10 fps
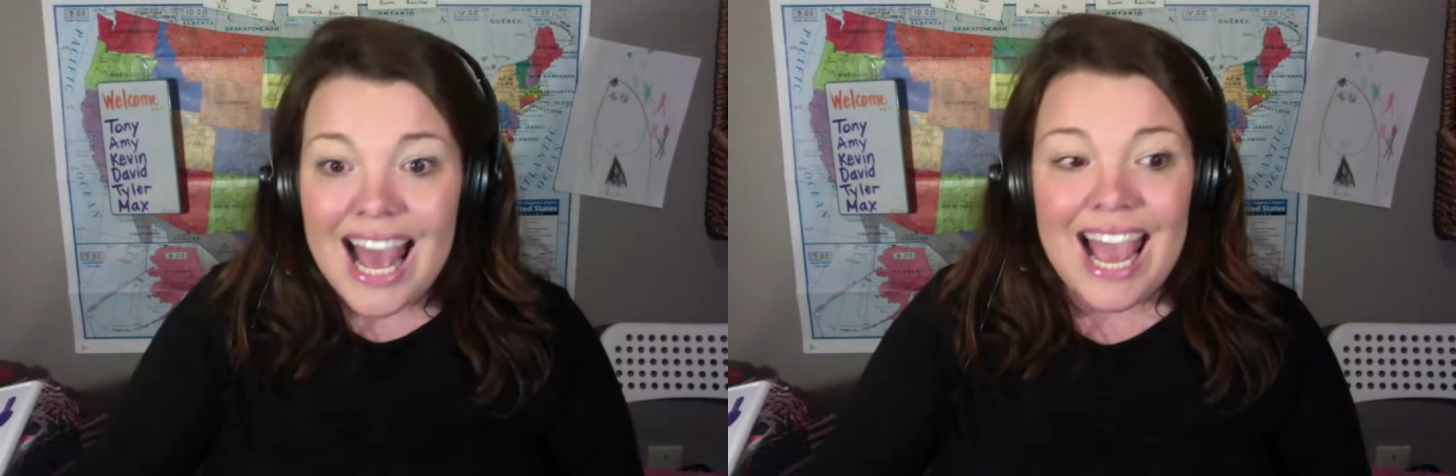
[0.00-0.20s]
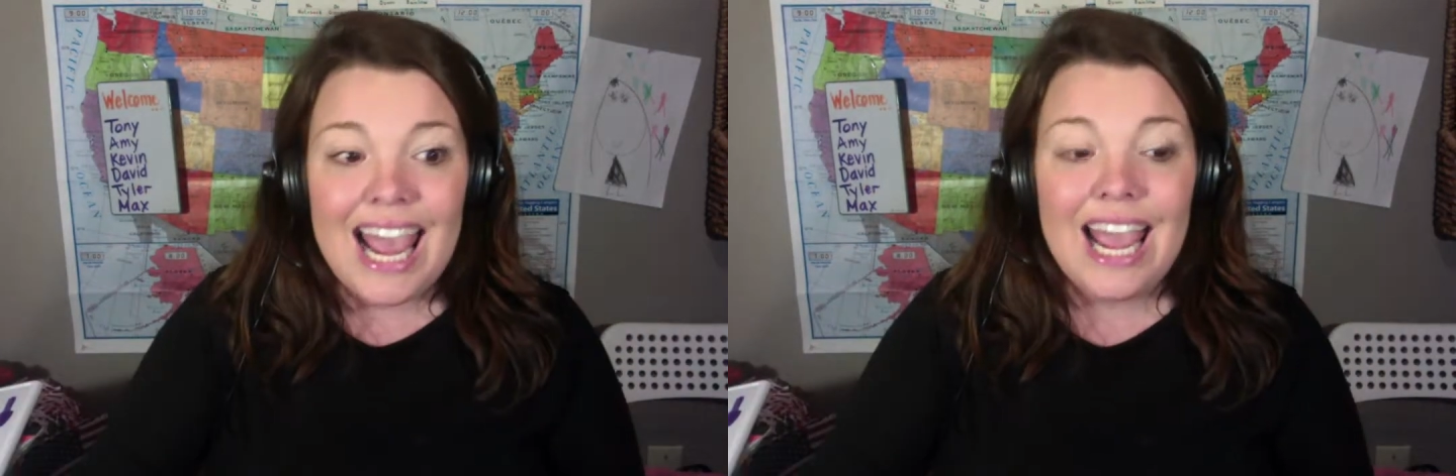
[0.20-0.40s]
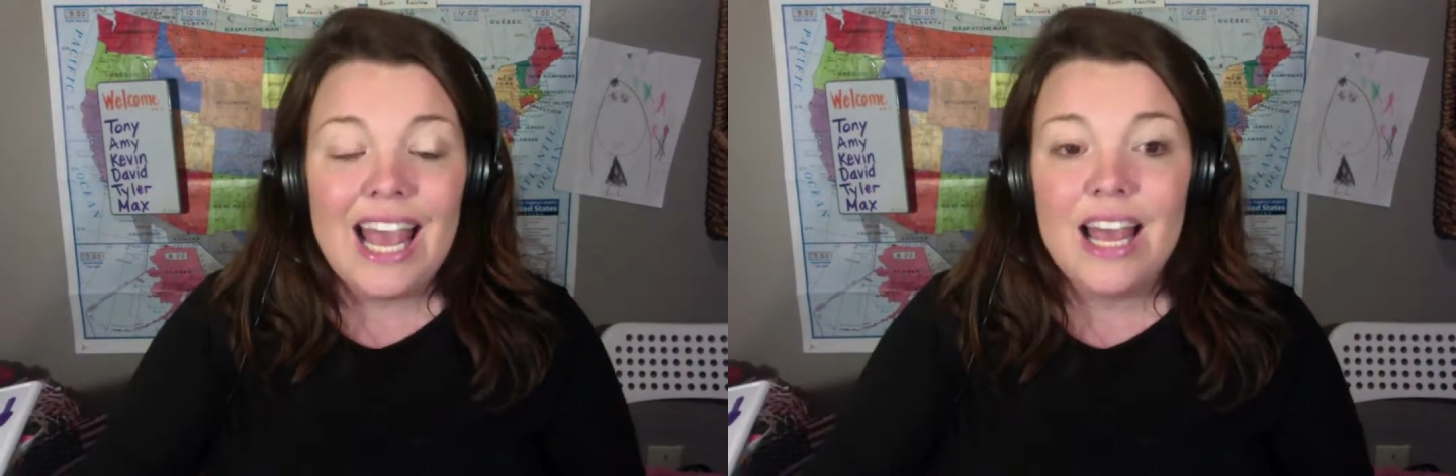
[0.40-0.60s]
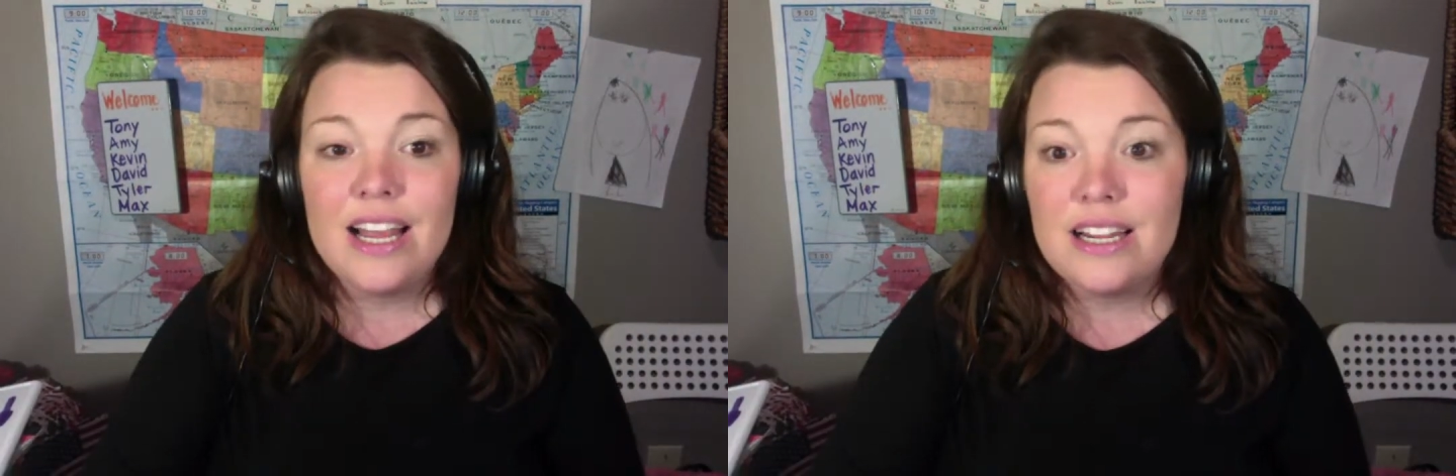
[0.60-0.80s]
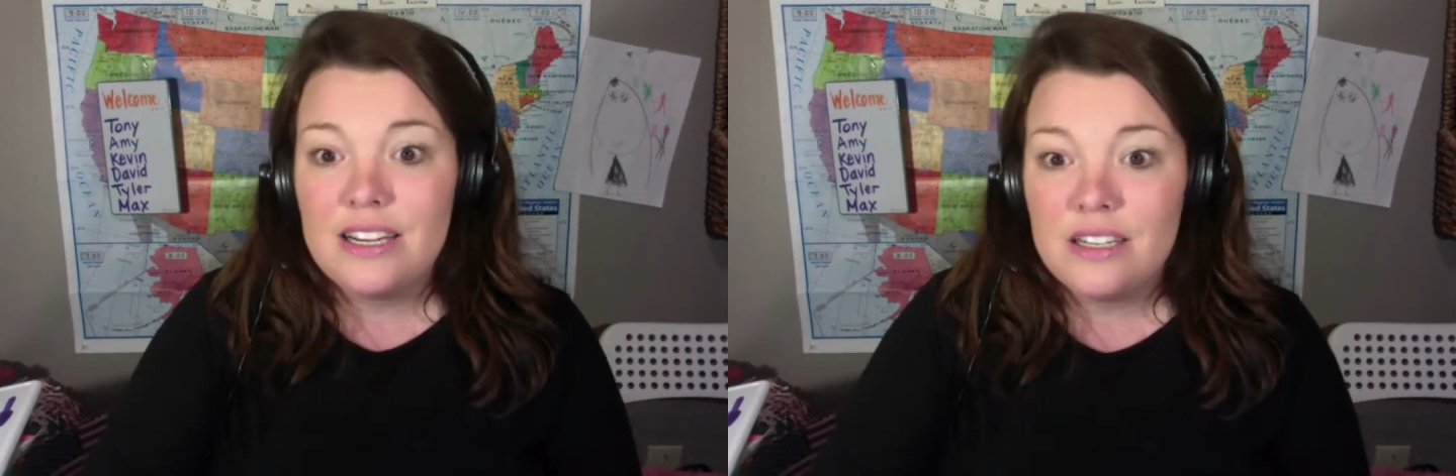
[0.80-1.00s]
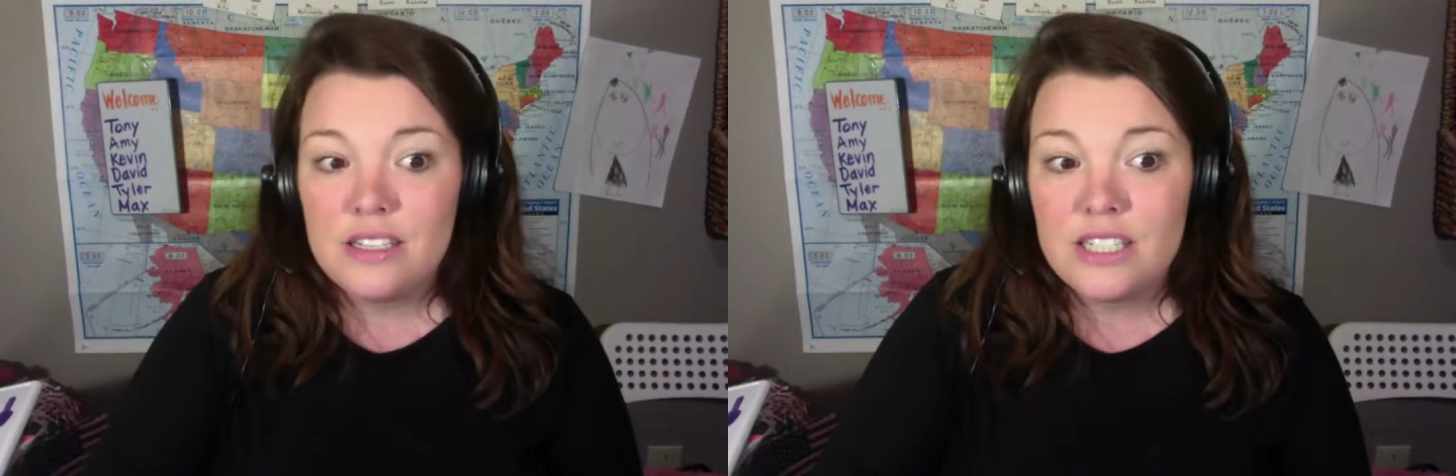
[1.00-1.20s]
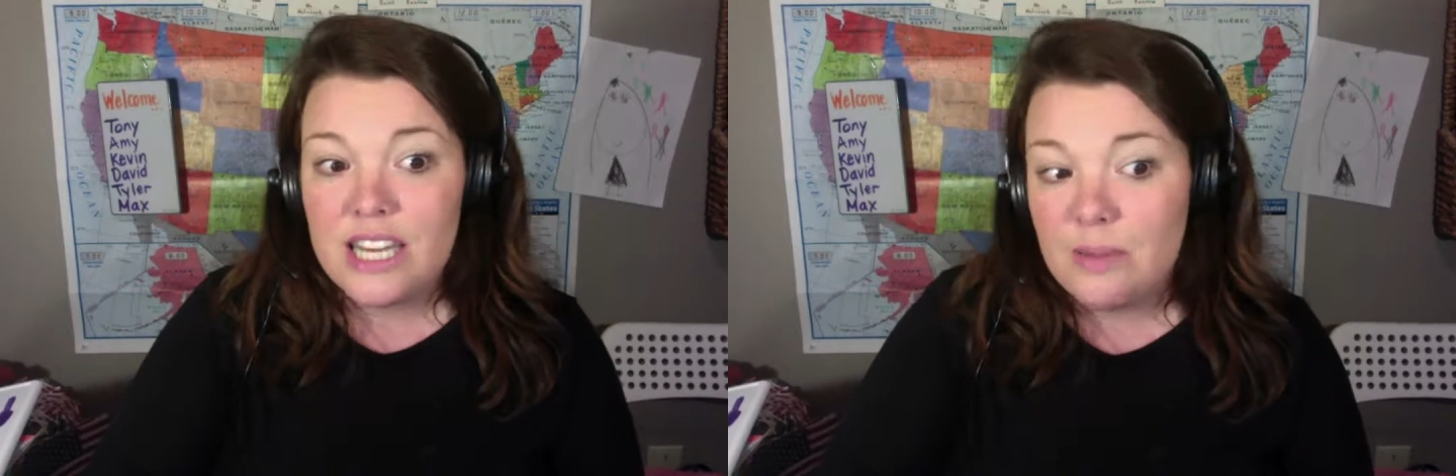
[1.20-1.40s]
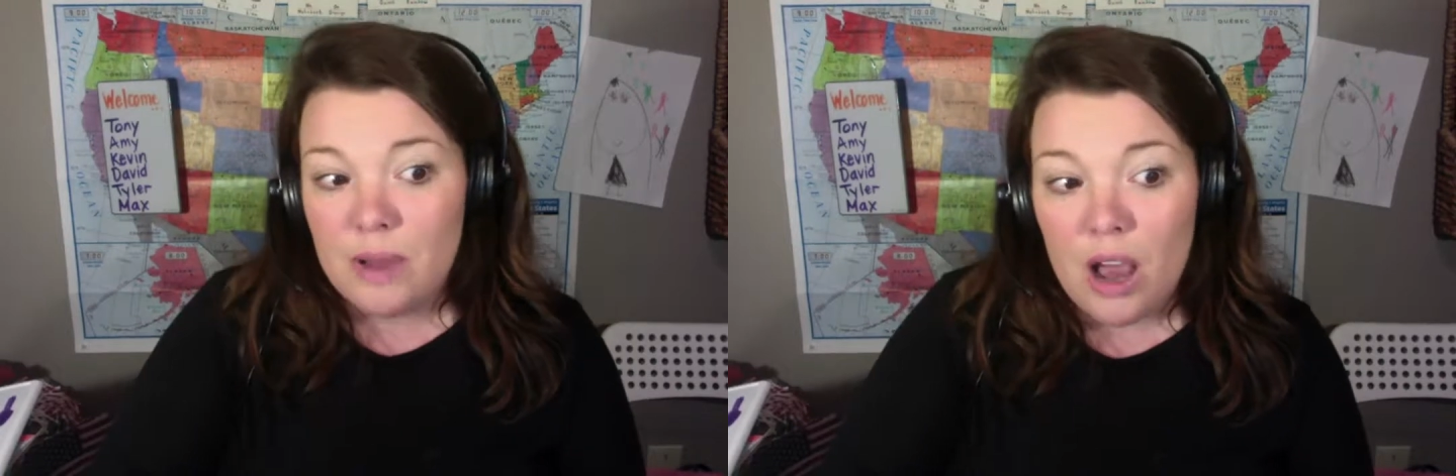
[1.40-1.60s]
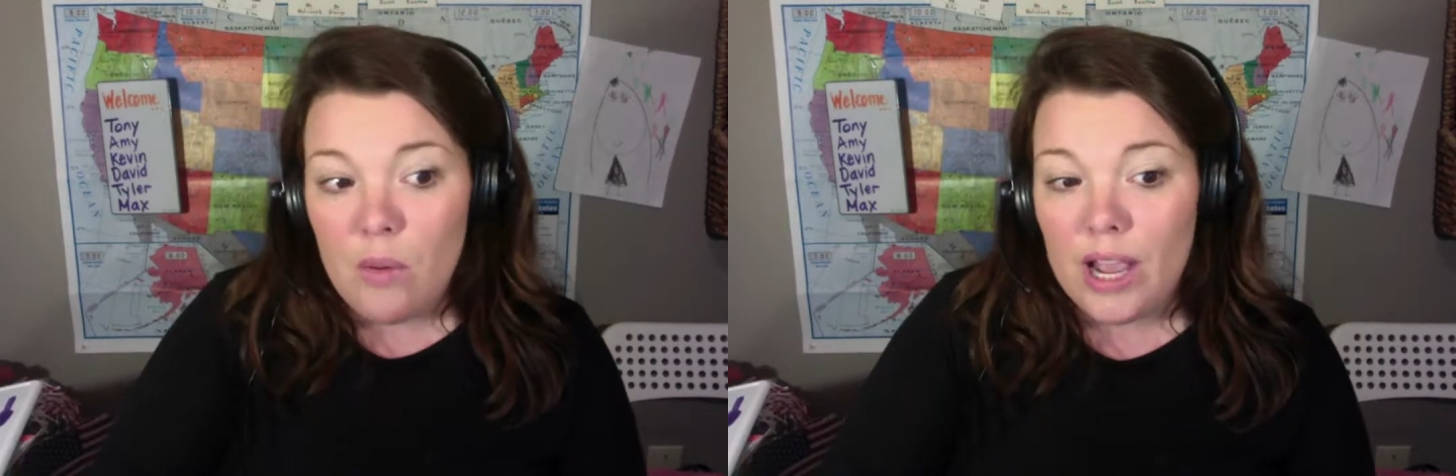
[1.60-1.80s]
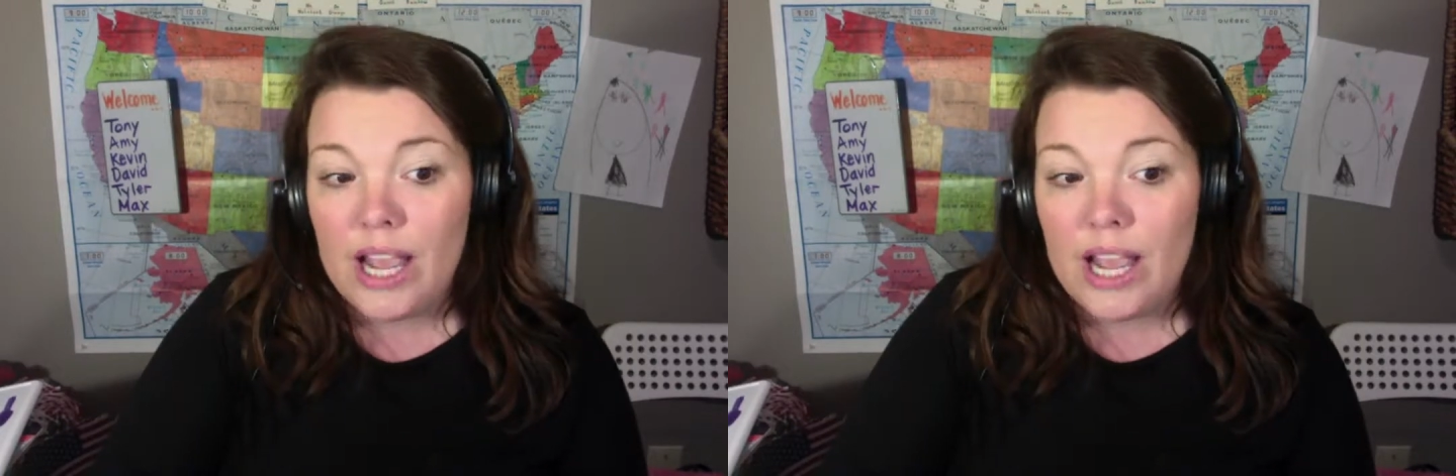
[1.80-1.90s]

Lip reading: and keep going.